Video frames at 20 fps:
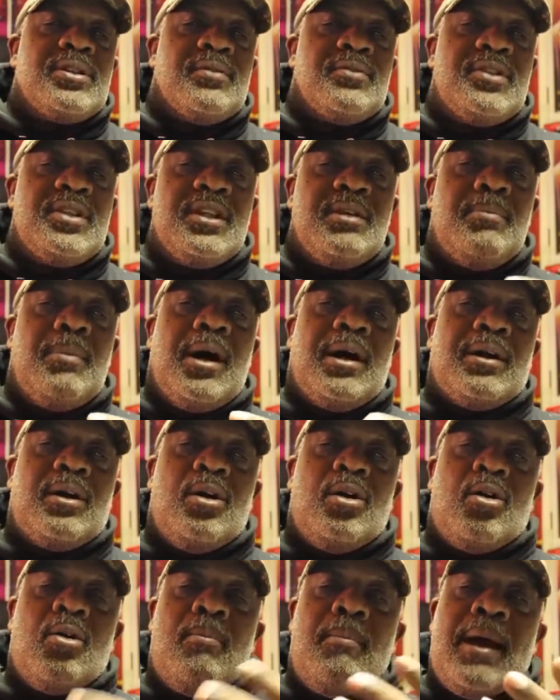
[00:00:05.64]
of
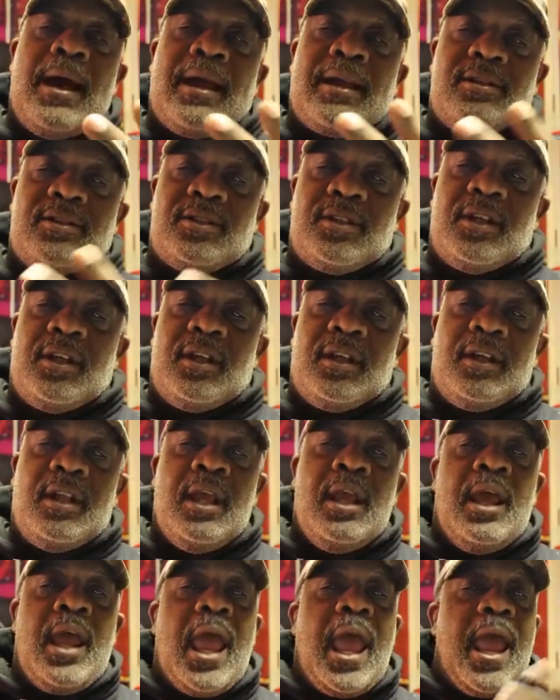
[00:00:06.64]
GoGo magazine
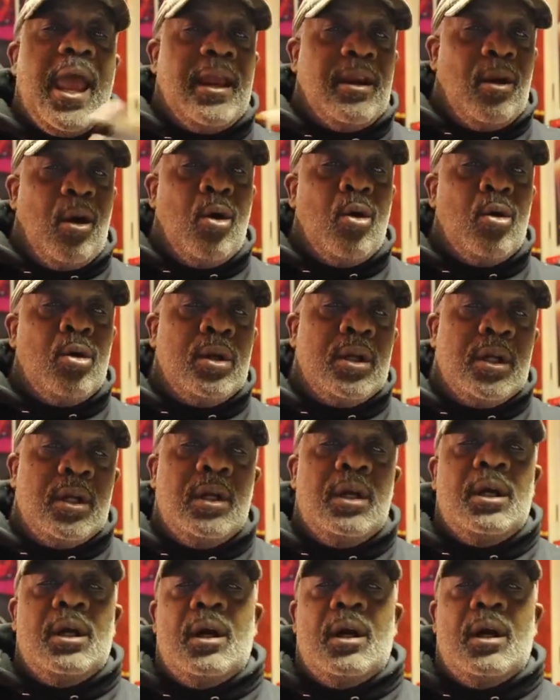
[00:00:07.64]
and owner